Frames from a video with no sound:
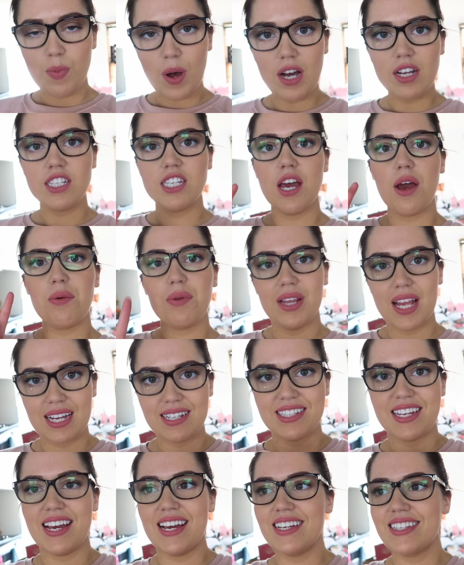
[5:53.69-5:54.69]
tomato,
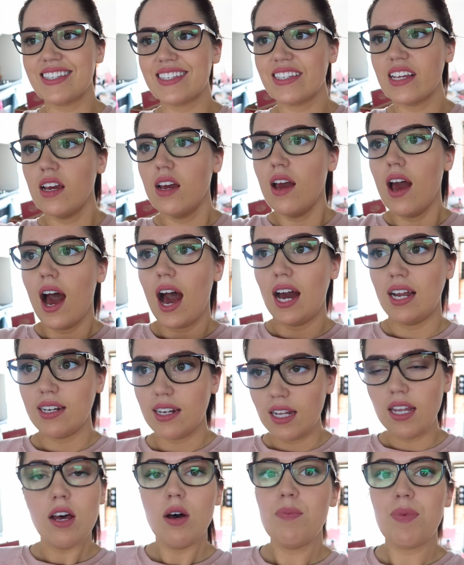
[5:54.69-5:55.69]
lettuce, and
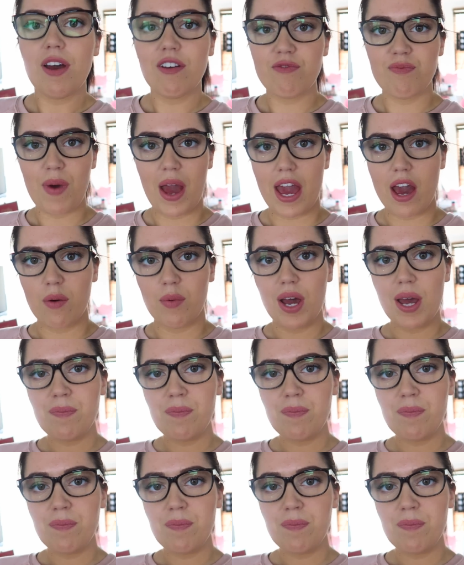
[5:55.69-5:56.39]
a little bit of mayo